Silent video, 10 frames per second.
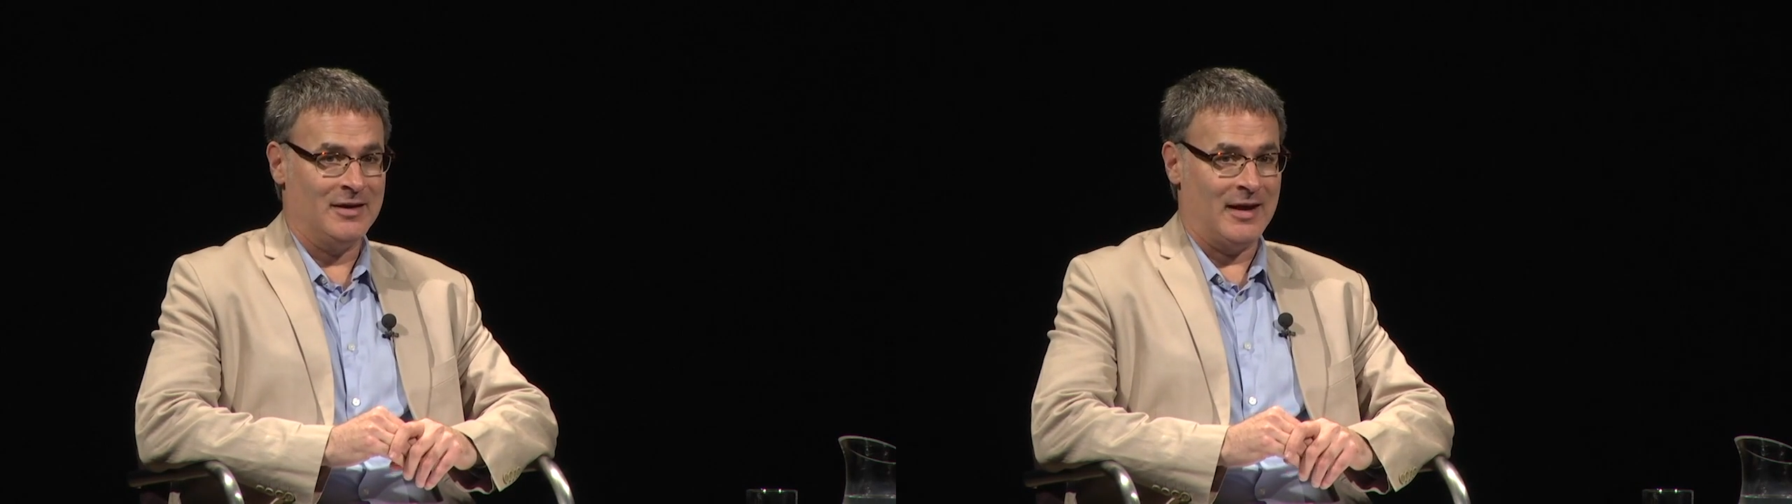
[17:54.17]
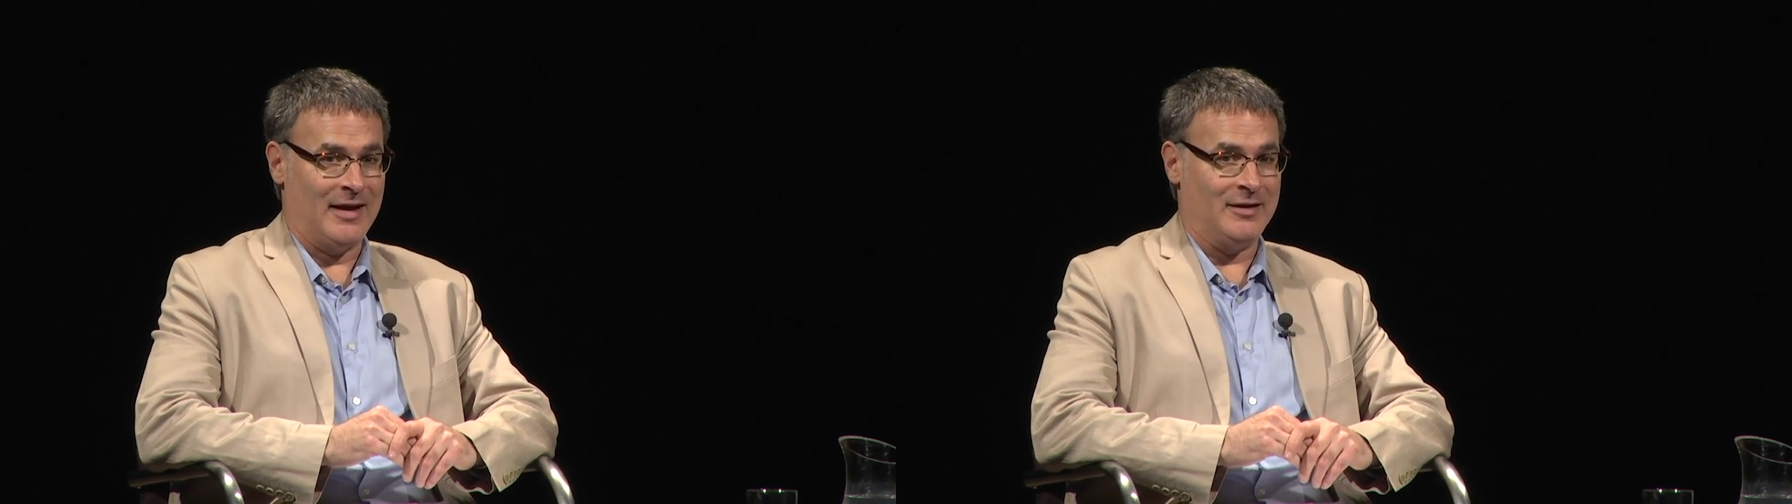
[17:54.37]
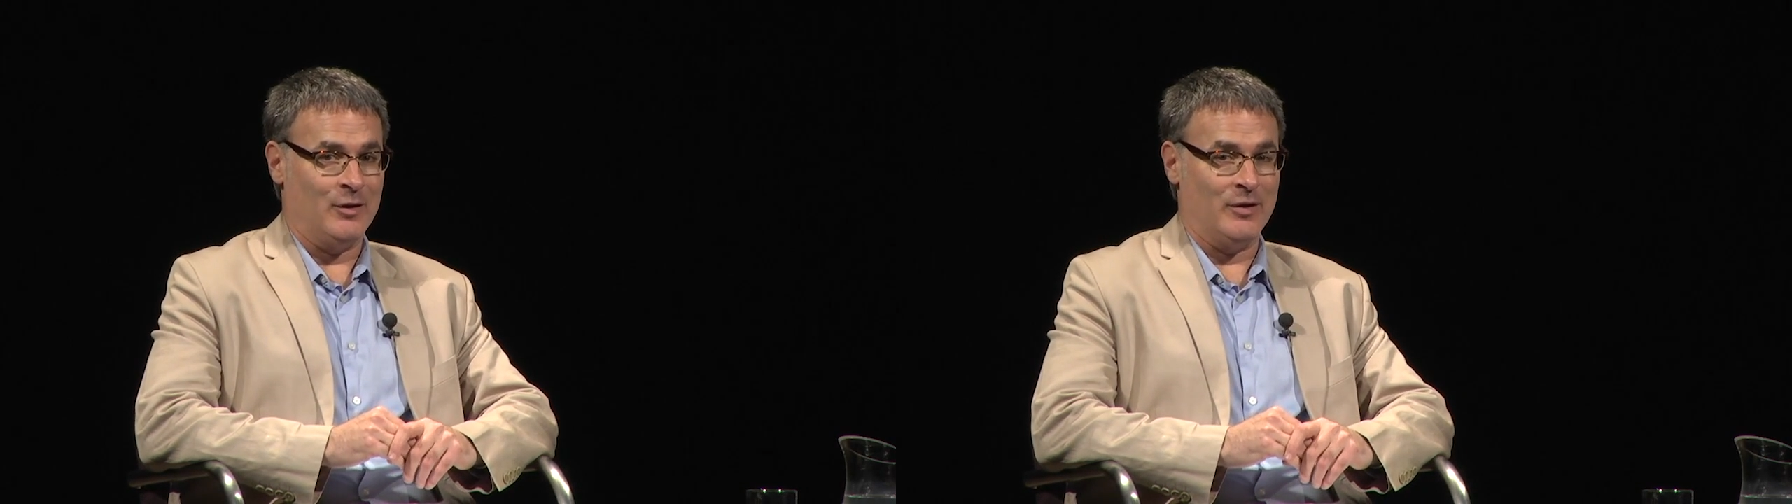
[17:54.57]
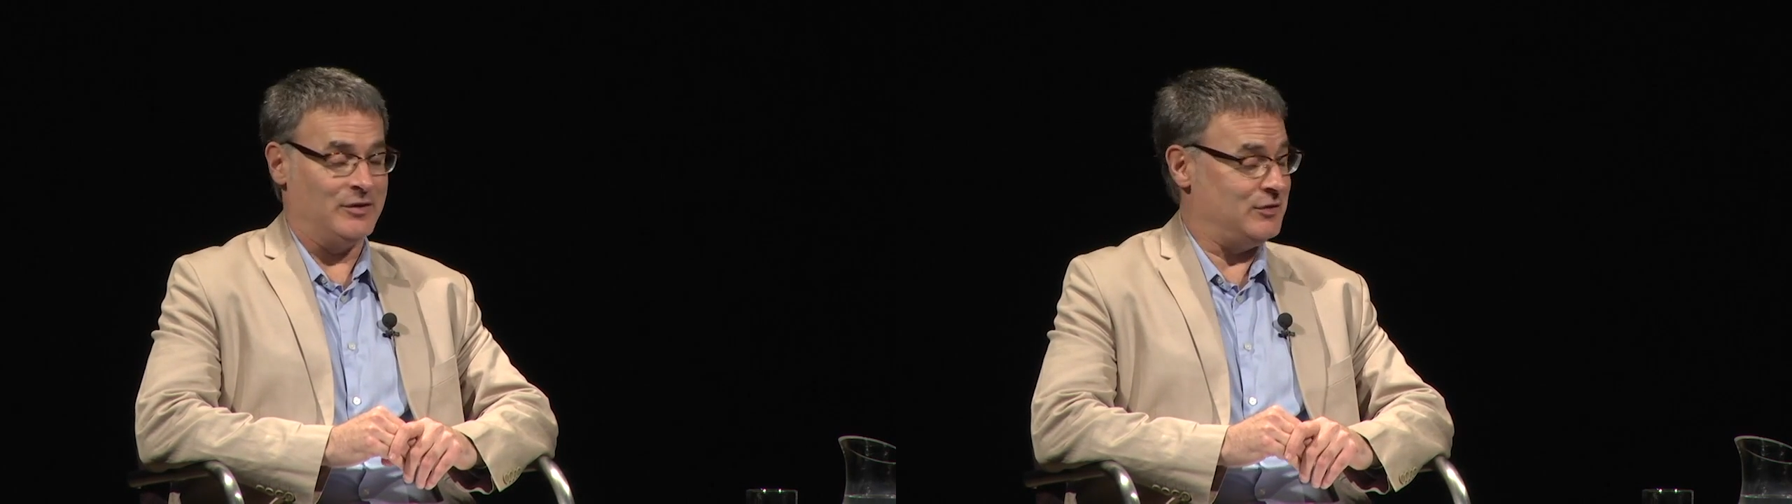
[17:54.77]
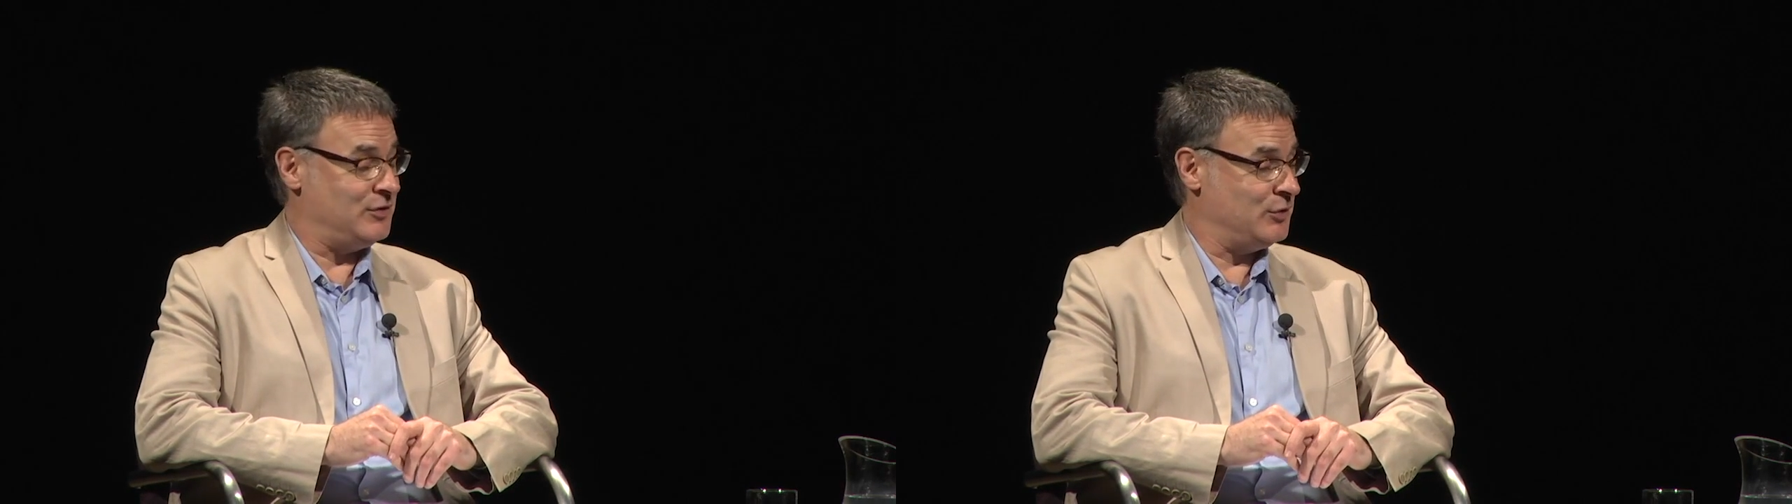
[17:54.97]
I didn't know what
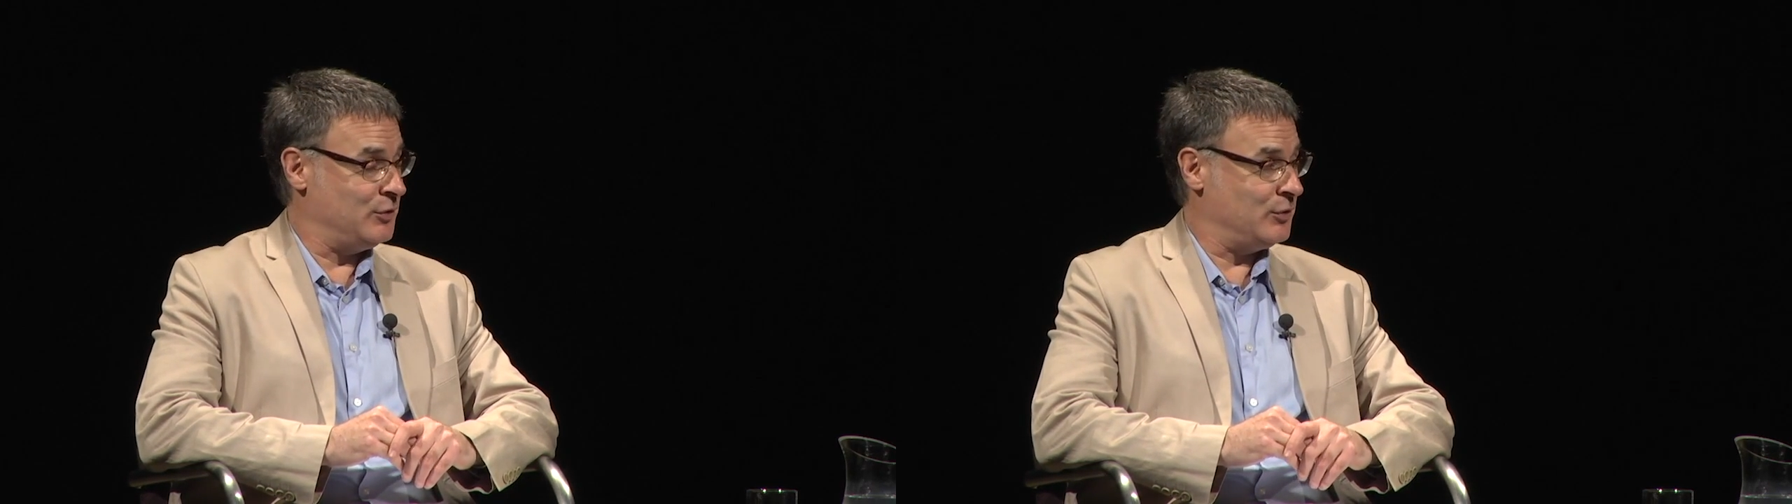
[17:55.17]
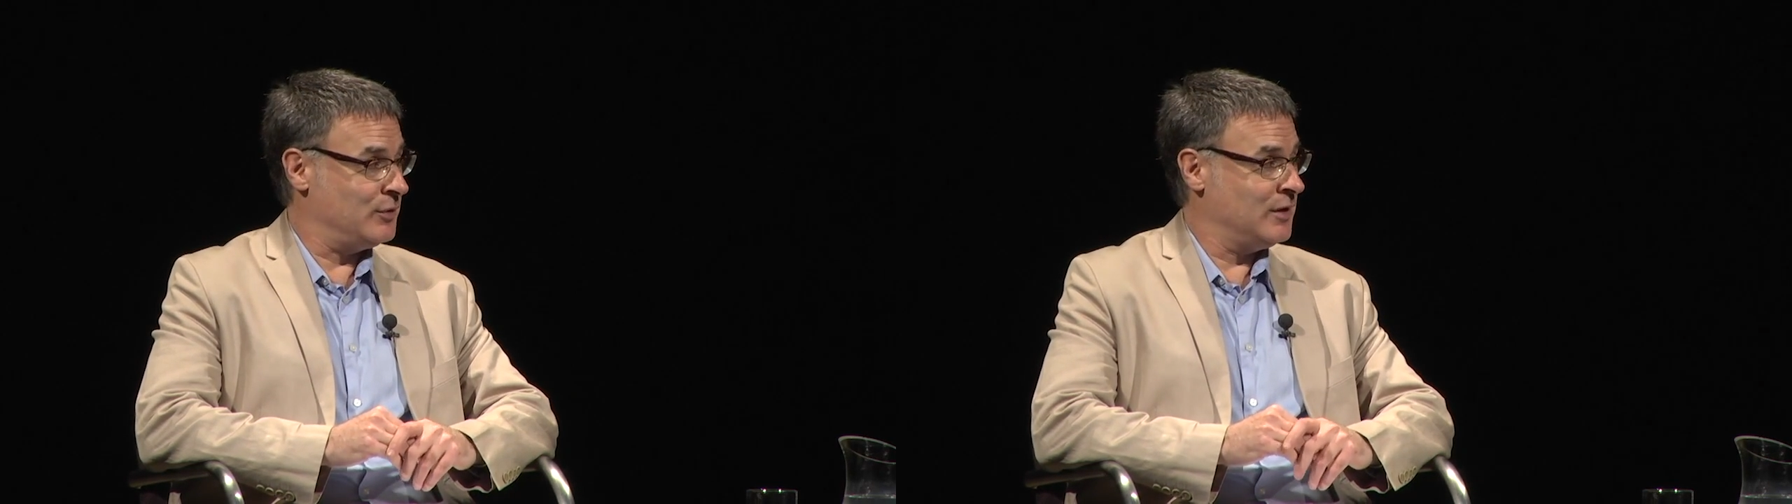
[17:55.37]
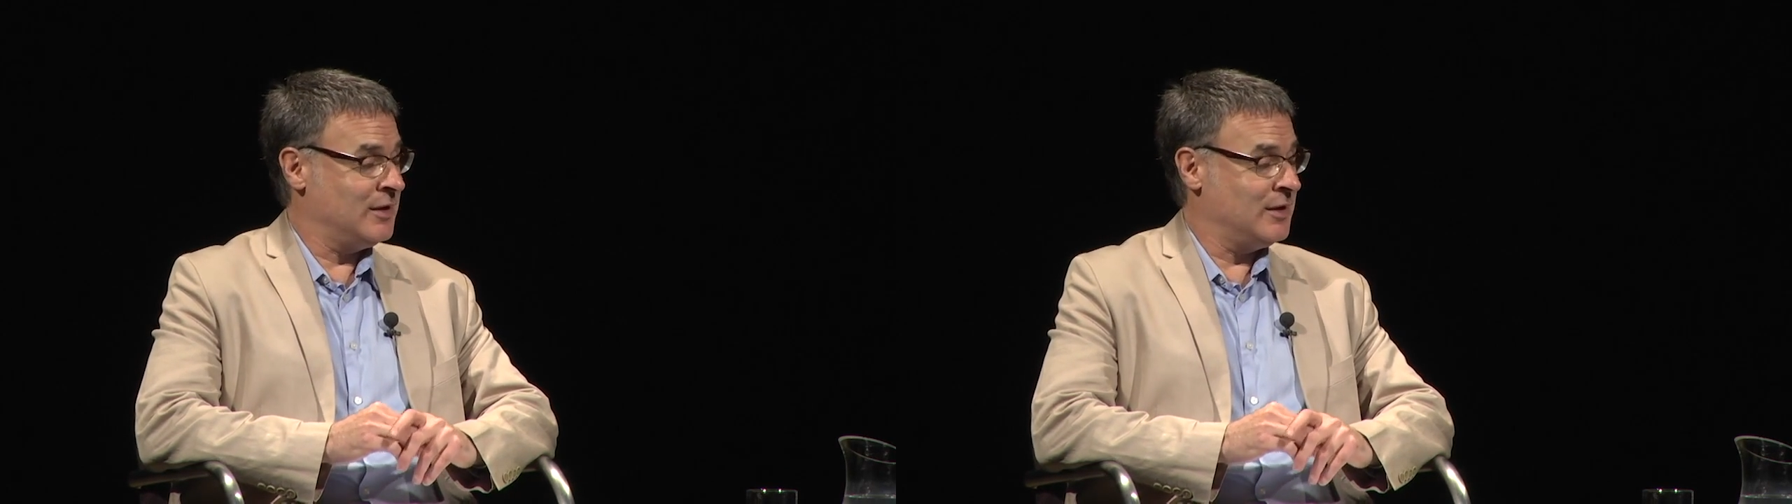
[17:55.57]
to do.